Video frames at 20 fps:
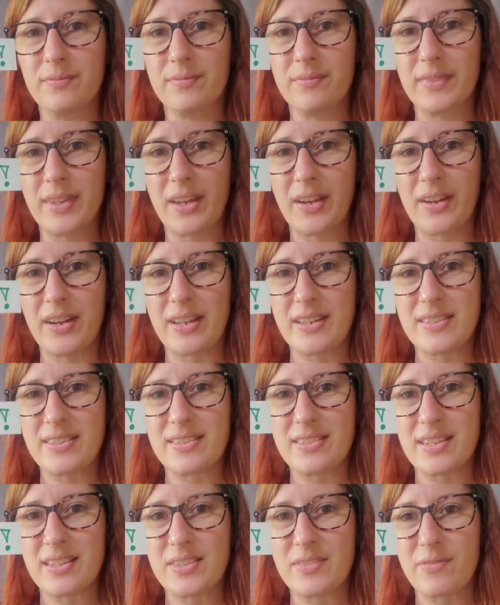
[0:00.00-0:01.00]
There it is,
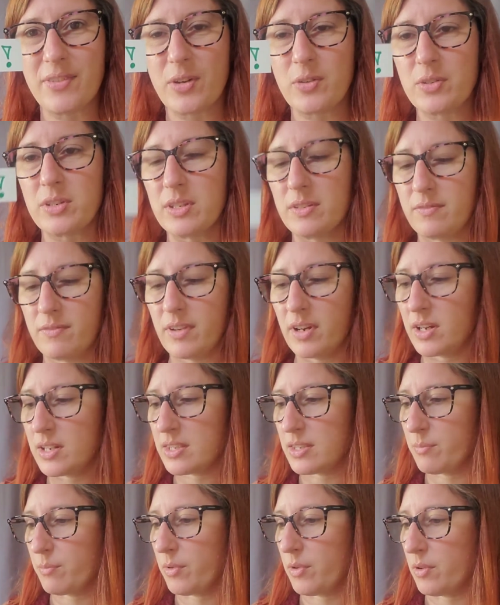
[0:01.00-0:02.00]
it says "Vote." Very
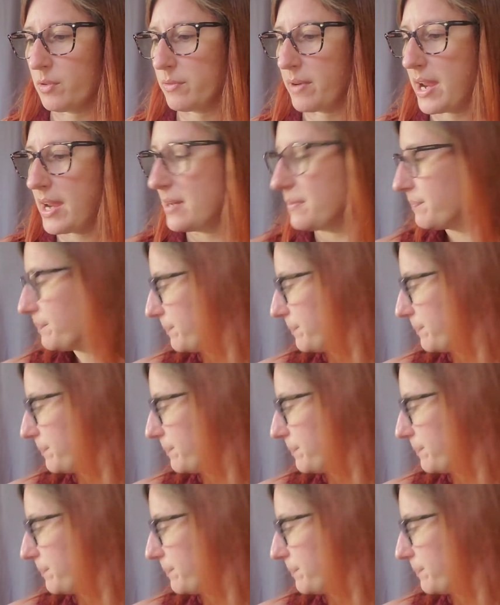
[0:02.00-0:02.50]
simple, right?